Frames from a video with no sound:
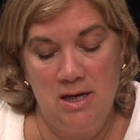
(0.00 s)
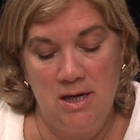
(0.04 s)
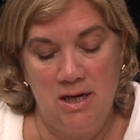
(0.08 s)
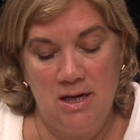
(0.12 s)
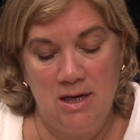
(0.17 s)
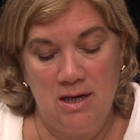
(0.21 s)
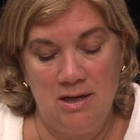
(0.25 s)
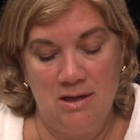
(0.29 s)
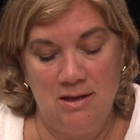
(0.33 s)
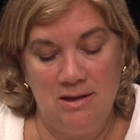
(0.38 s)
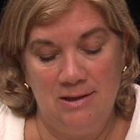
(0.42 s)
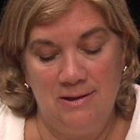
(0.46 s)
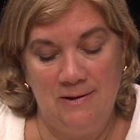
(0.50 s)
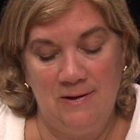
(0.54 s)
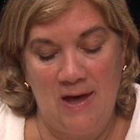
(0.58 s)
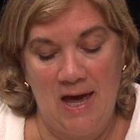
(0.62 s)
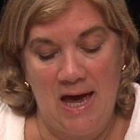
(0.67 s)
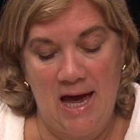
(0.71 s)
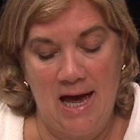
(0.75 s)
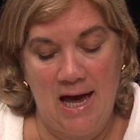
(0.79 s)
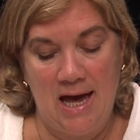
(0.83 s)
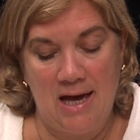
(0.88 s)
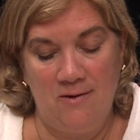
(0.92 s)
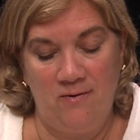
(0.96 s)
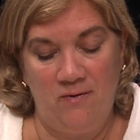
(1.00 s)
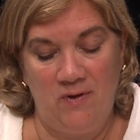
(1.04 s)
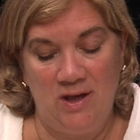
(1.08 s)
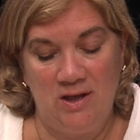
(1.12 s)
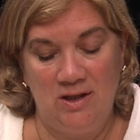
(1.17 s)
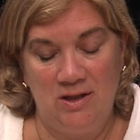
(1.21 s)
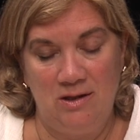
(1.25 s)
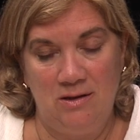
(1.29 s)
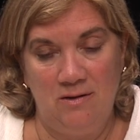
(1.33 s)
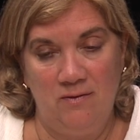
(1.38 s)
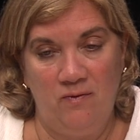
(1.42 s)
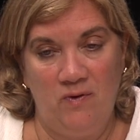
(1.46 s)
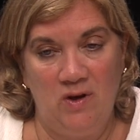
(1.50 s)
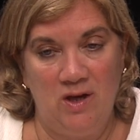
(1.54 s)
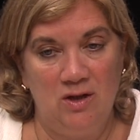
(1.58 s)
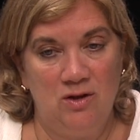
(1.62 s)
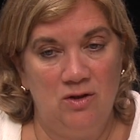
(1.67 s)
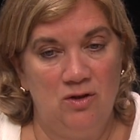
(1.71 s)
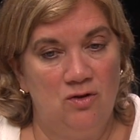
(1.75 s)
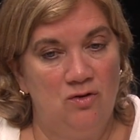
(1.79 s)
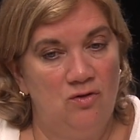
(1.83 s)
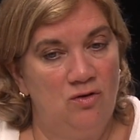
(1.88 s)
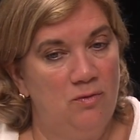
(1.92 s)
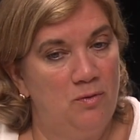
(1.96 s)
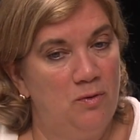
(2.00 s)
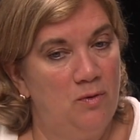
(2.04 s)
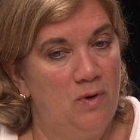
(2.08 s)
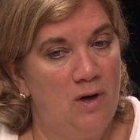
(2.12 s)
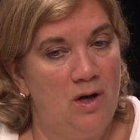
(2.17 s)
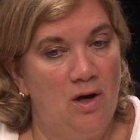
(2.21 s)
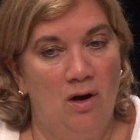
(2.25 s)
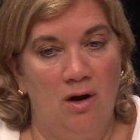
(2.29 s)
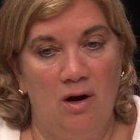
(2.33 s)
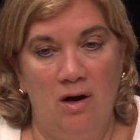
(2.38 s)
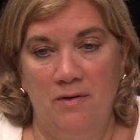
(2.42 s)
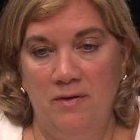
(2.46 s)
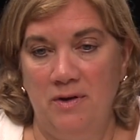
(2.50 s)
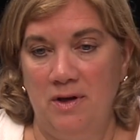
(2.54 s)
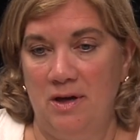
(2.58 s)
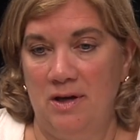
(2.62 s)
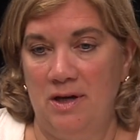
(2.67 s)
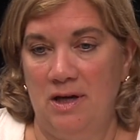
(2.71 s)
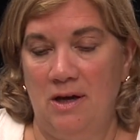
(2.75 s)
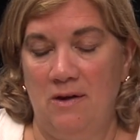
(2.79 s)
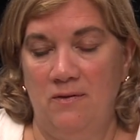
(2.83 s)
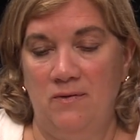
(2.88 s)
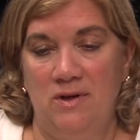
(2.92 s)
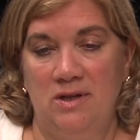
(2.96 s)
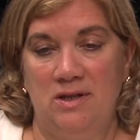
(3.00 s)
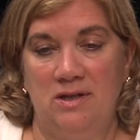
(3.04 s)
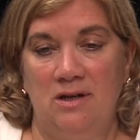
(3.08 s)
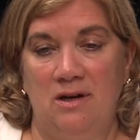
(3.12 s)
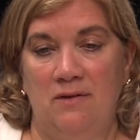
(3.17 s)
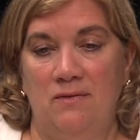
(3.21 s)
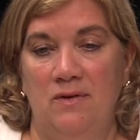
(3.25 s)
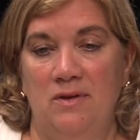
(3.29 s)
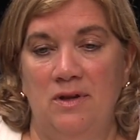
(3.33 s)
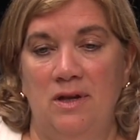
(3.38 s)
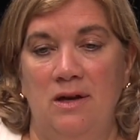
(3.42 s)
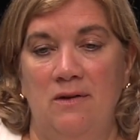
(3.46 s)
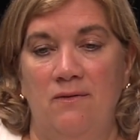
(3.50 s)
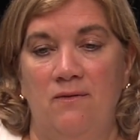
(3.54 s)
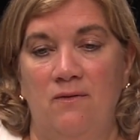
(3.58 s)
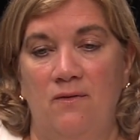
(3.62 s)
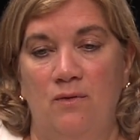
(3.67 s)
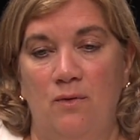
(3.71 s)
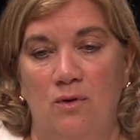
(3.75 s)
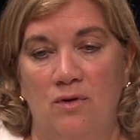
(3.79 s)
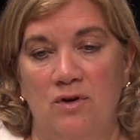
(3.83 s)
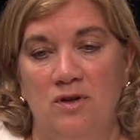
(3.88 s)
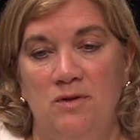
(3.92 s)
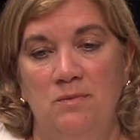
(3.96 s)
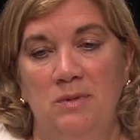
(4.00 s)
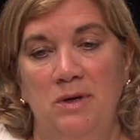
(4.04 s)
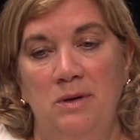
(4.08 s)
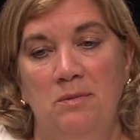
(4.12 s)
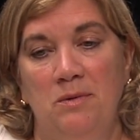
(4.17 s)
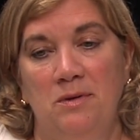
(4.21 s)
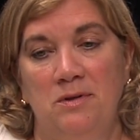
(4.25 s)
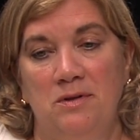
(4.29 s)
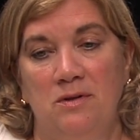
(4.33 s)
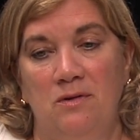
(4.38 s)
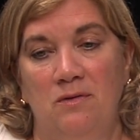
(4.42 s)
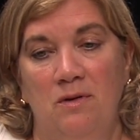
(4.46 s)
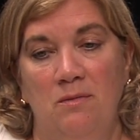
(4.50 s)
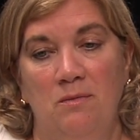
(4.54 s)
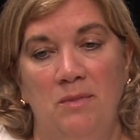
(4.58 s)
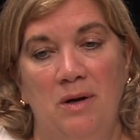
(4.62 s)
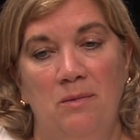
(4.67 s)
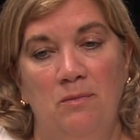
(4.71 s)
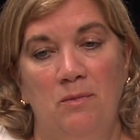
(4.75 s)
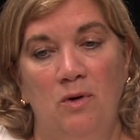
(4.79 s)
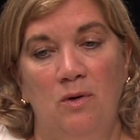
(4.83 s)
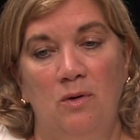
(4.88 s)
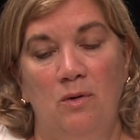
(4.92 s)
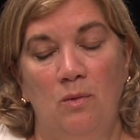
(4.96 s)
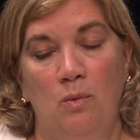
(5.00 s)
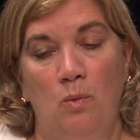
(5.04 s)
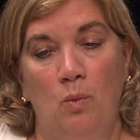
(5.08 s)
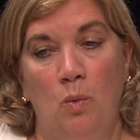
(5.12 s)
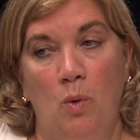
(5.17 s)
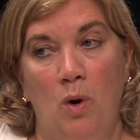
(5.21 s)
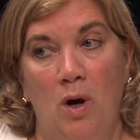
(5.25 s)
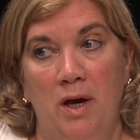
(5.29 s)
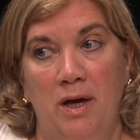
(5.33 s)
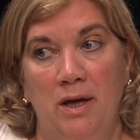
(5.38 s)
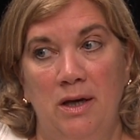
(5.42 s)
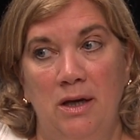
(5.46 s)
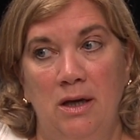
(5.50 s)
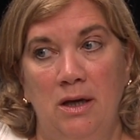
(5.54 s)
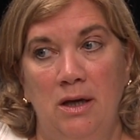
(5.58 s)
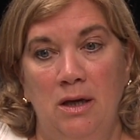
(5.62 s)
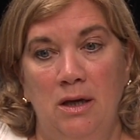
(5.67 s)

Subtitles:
is that they strip away all the unhealthy stuff and they force people to remember what